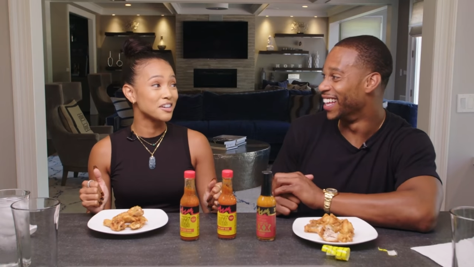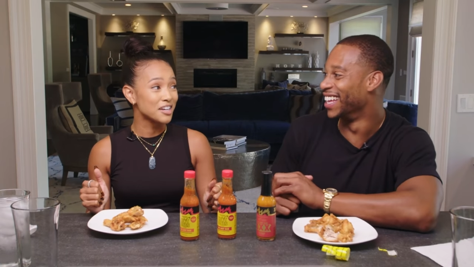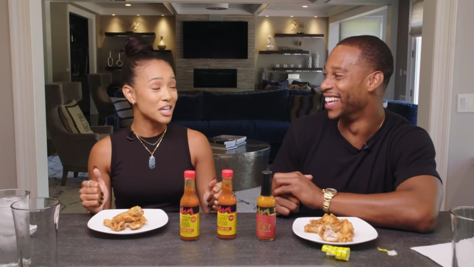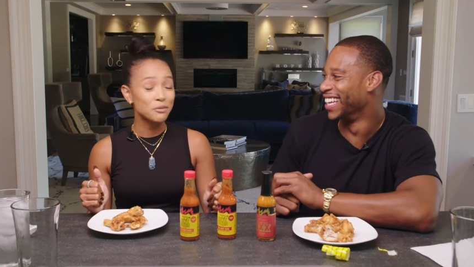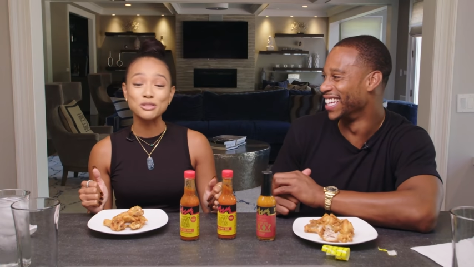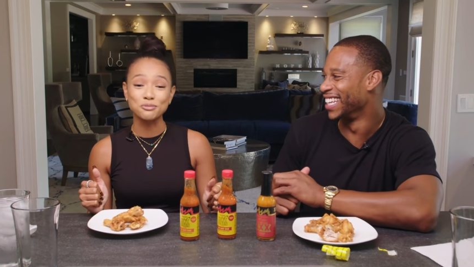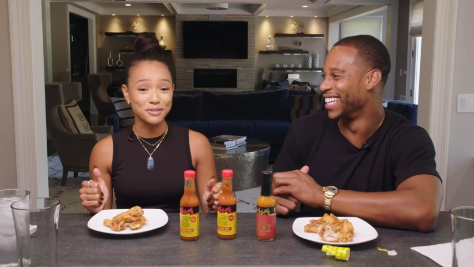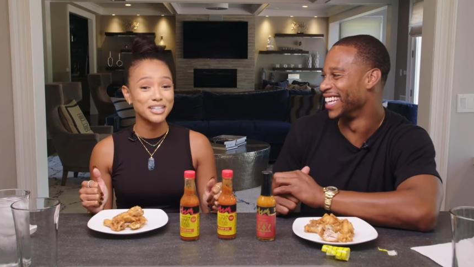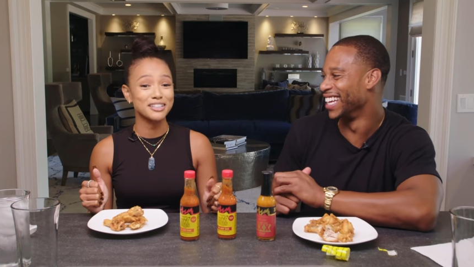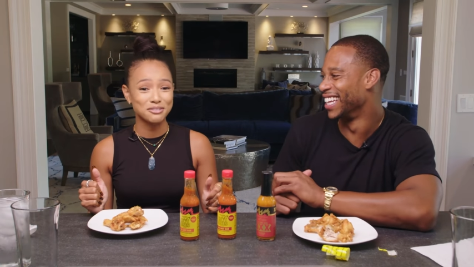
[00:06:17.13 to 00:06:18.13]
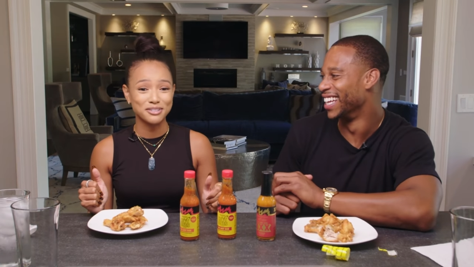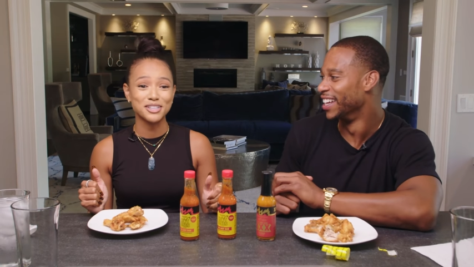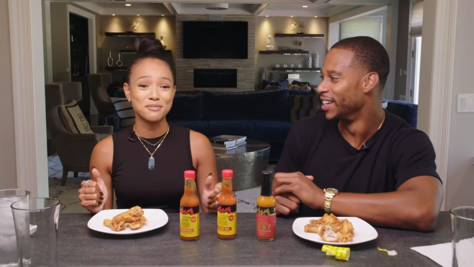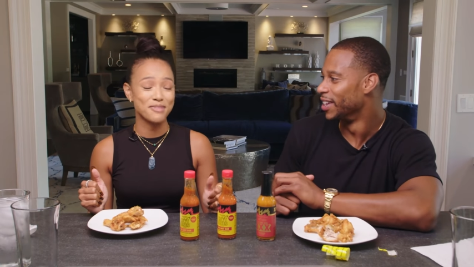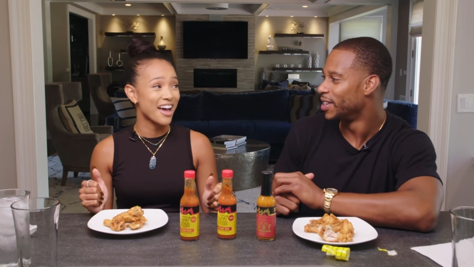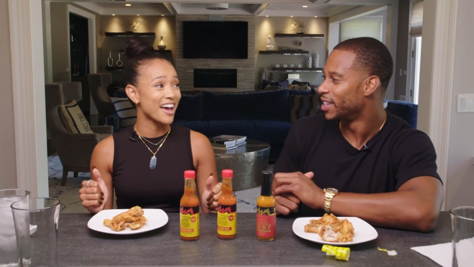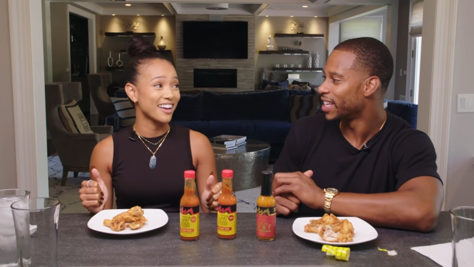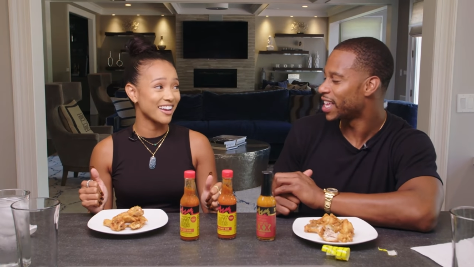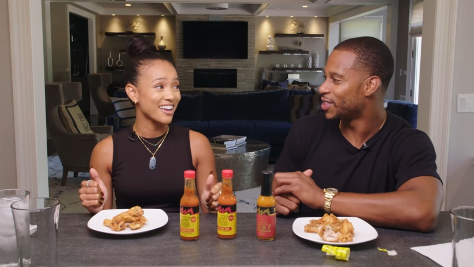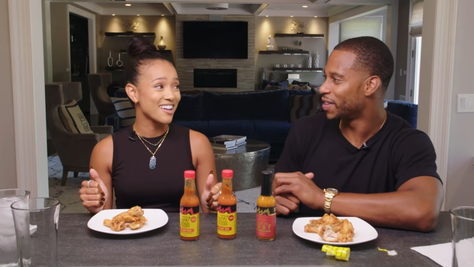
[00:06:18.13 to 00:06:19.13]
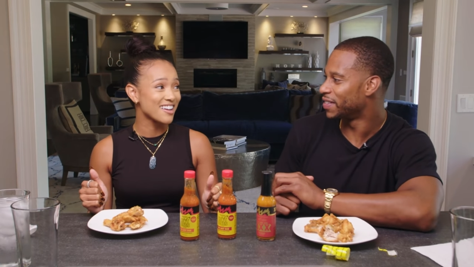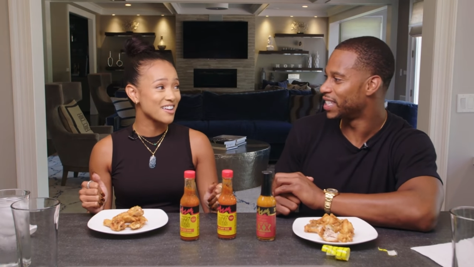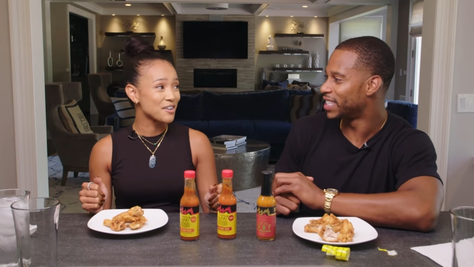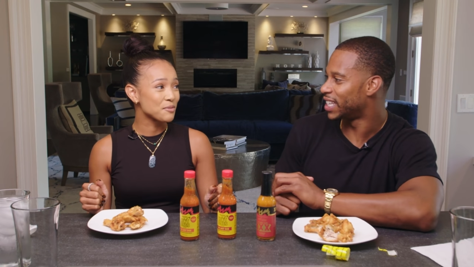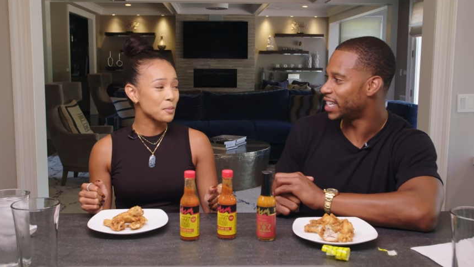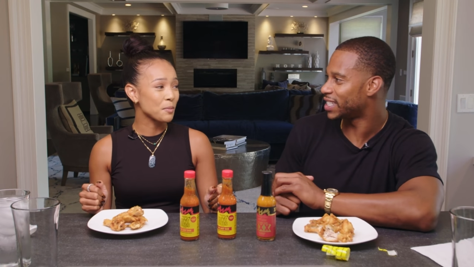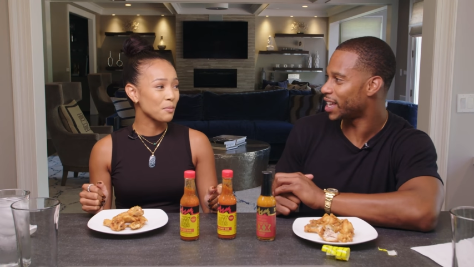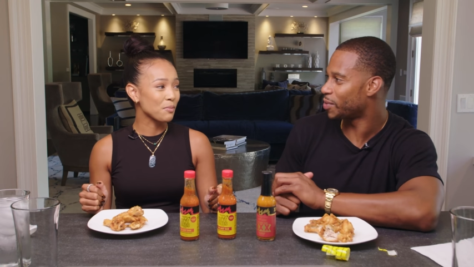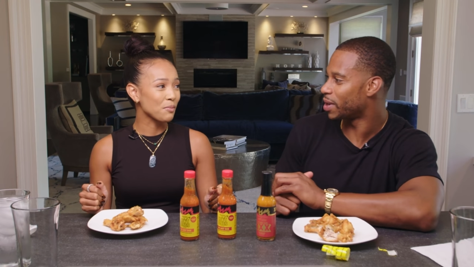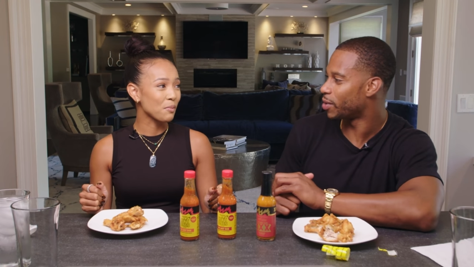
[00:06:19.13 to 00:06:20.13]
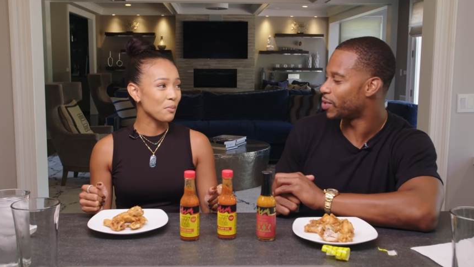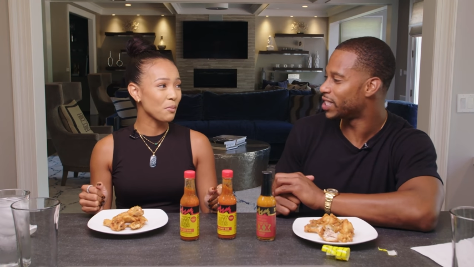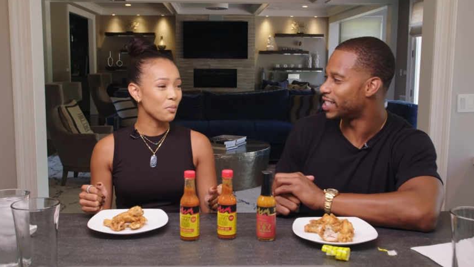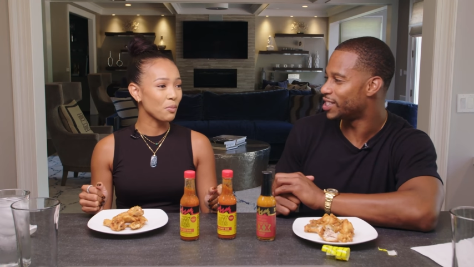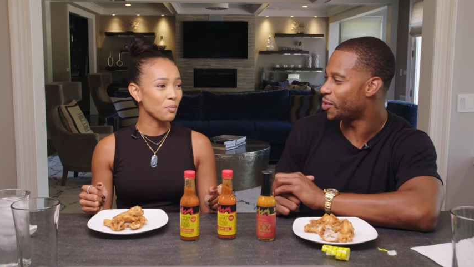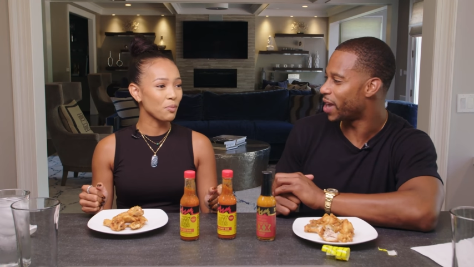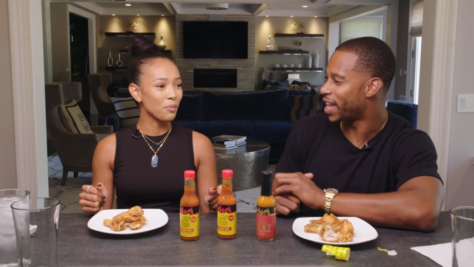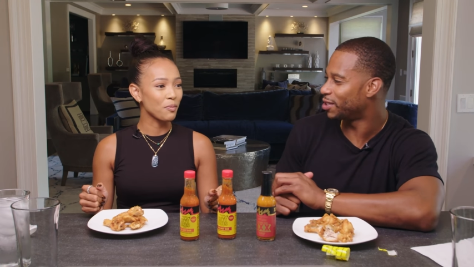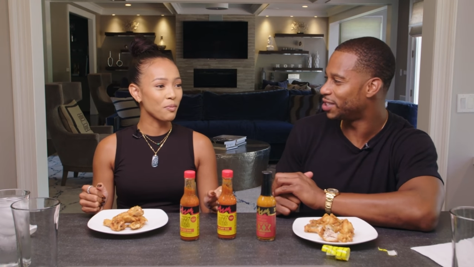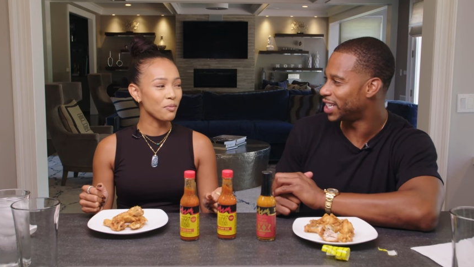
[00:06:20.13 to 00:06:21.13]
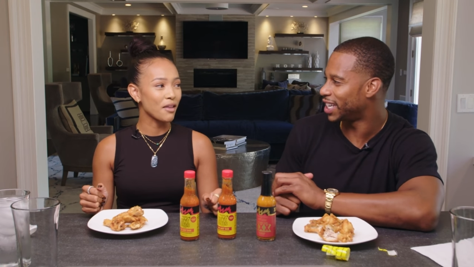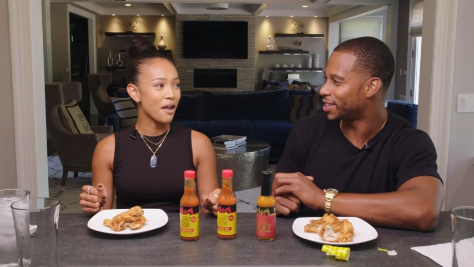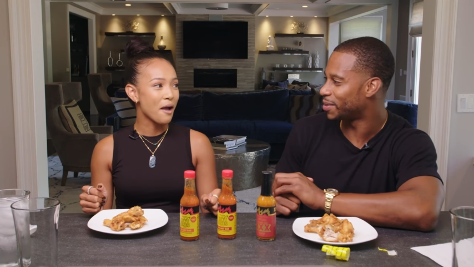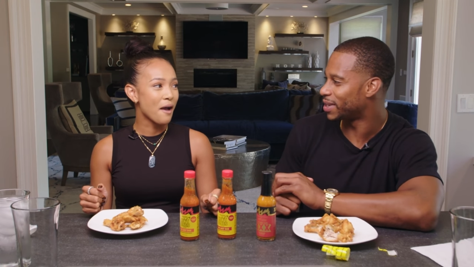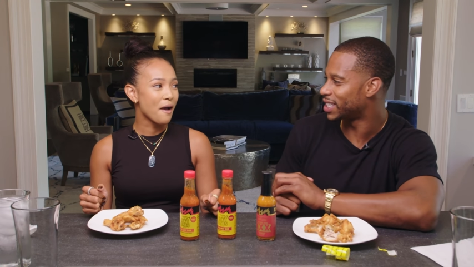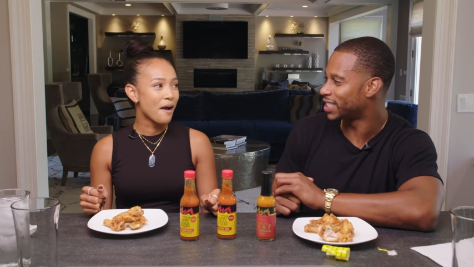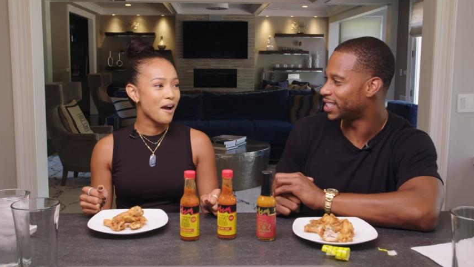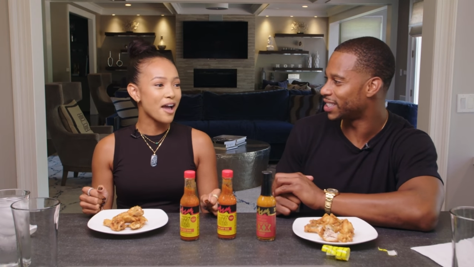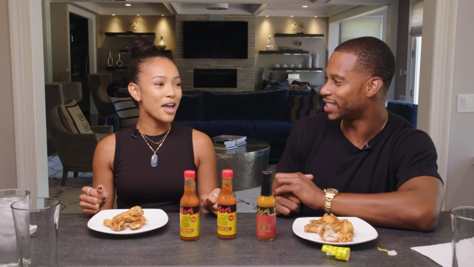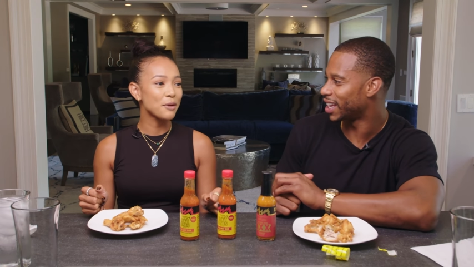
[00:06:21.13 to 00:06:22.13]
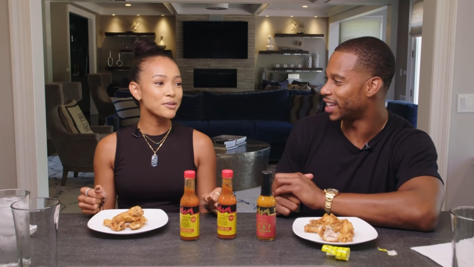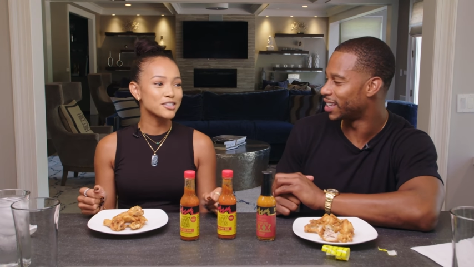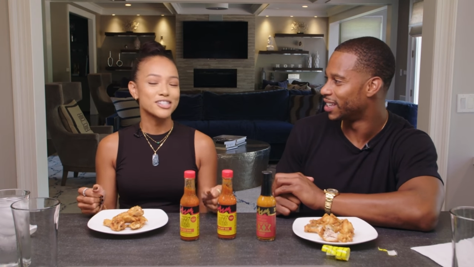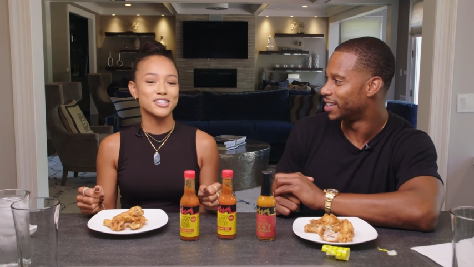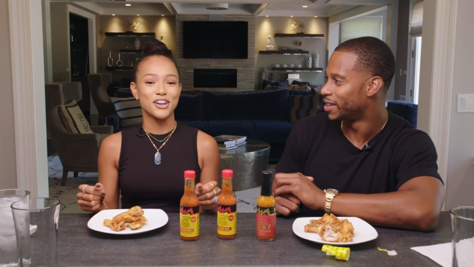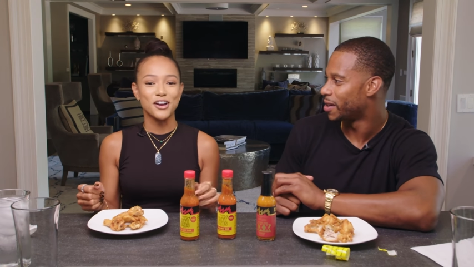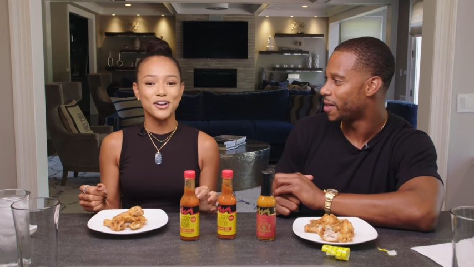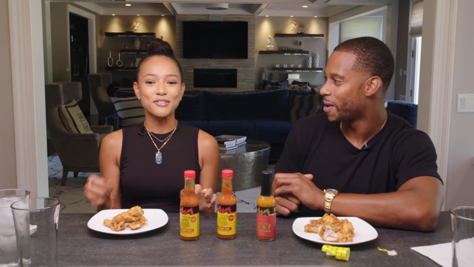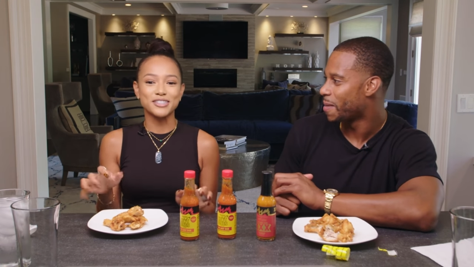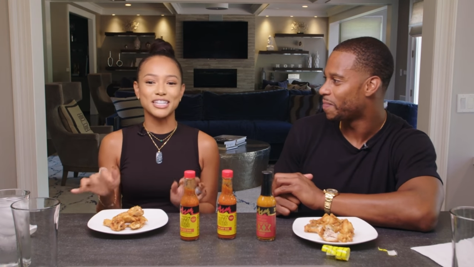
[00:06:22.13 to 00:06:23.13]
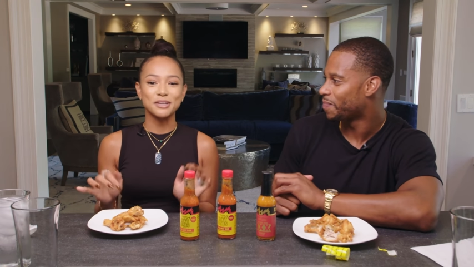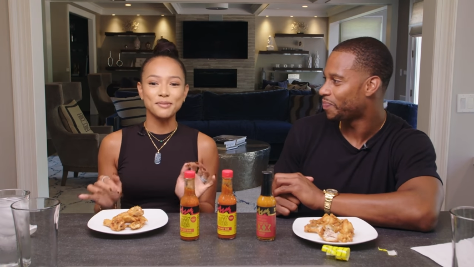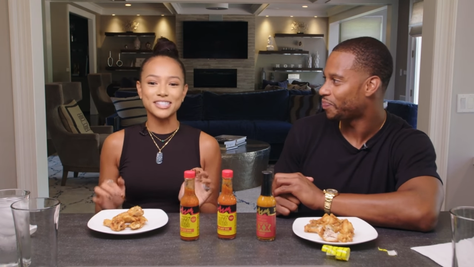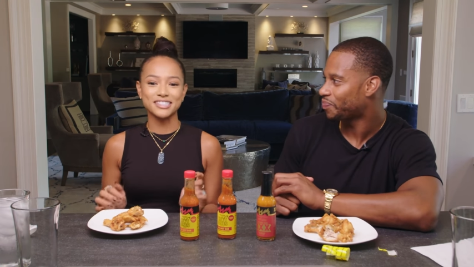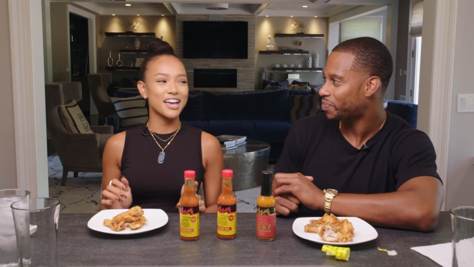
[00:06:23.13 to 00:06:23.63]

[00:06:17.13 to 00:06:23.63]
Speaker 1: It was really, really bad.
Speaker 2: Can you give us a taste? Like, what was it? No energy, or was it just
Speaker 1: like? It was just nerves, and it was